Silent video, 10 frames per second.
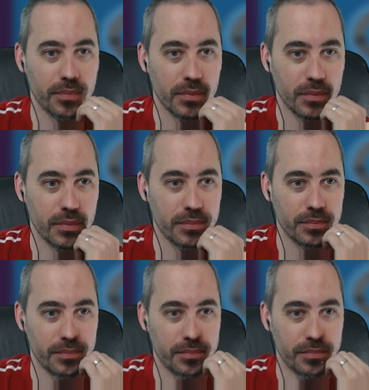
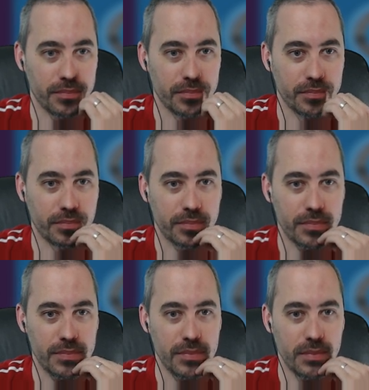
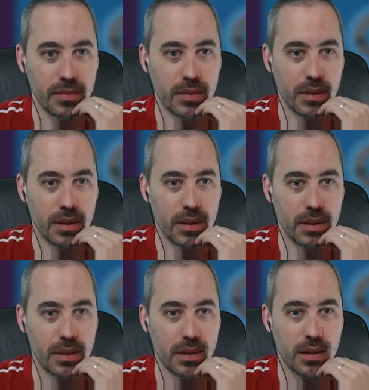
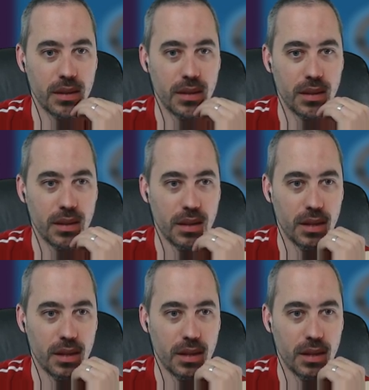(silence)